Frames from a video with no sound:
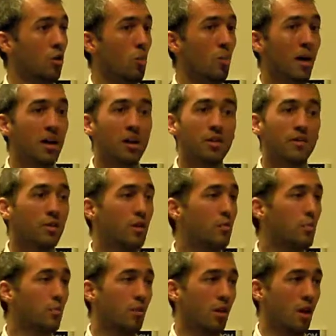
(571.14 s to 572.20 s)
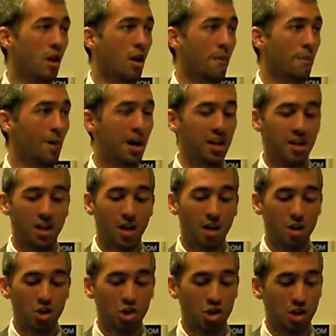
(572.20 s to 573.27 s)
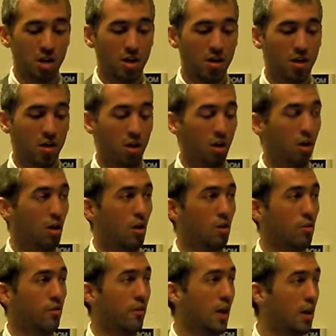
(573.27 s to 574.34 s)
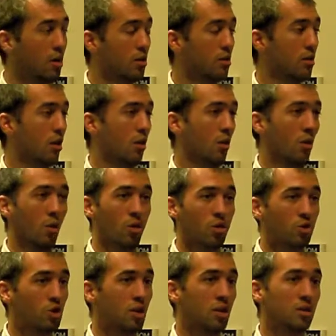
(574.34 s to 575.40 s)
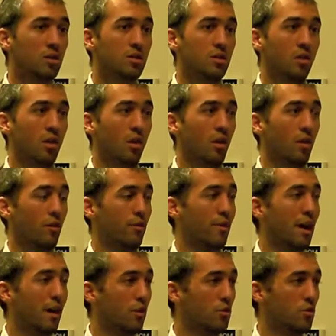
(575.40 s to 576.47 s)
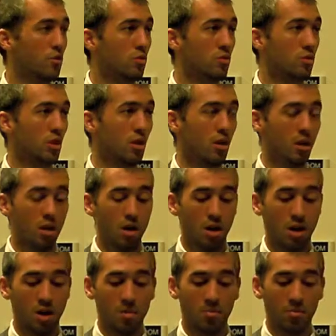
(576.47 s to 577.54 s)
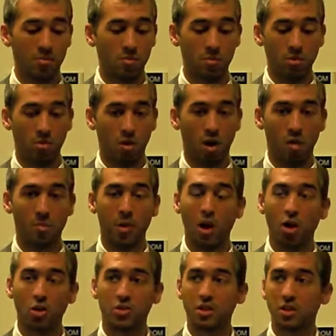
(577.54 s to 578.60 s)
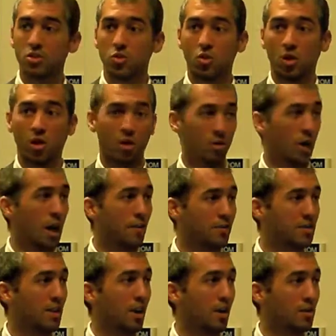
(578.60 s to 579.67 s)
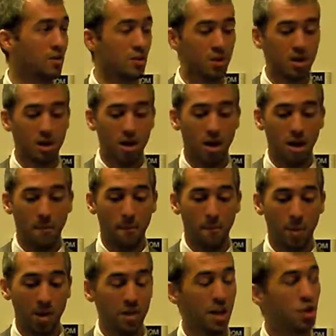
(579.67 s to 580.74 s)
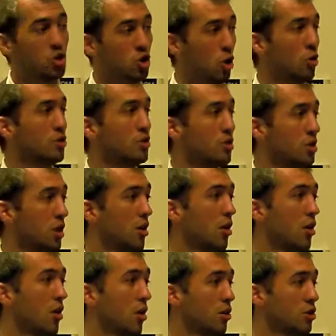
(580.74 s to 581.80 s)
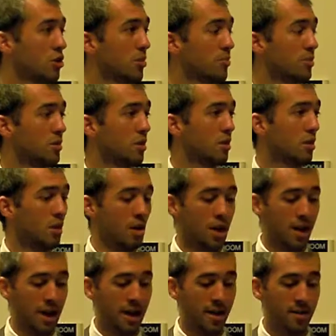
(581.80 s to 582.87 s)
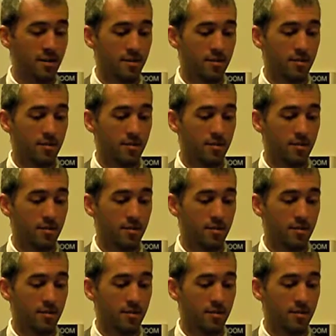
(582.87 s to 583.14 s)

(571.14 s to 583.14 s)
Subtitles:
Many of them might not share our faith, our origins, our values, our politics, or our lifestyles. But they chose to share our hardships, and